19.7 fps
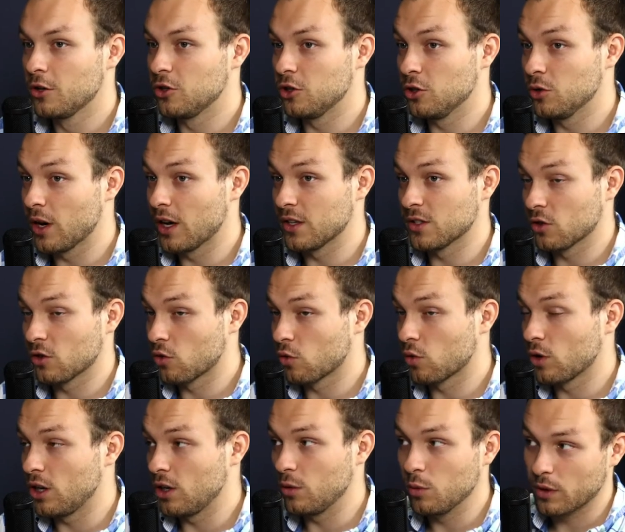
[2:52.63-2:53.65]
do you guys
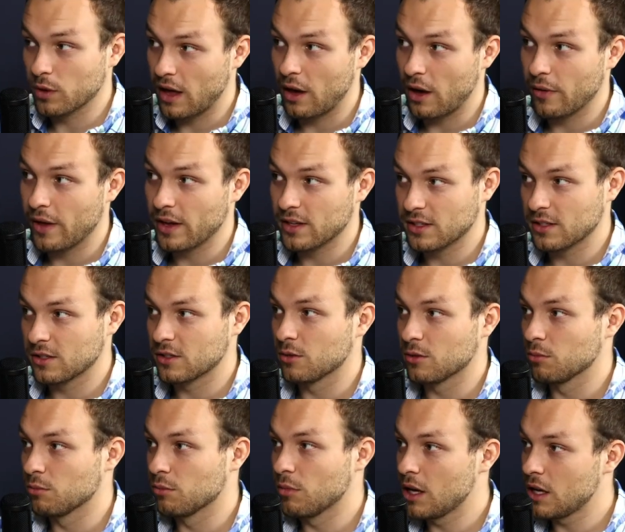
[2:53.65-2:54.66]
agree with how that
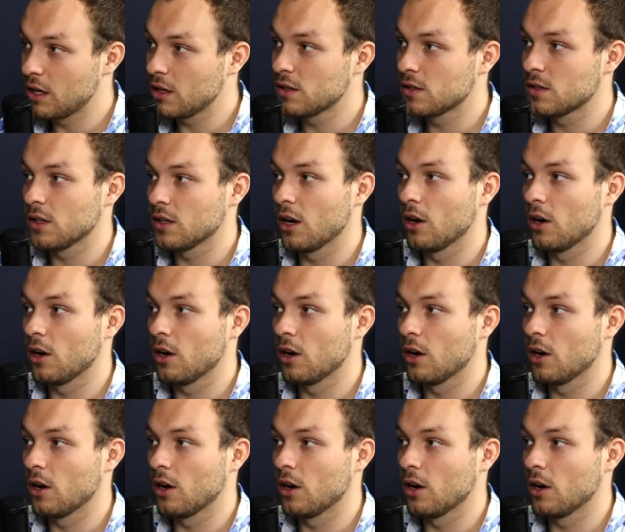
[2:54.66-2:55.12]
system is?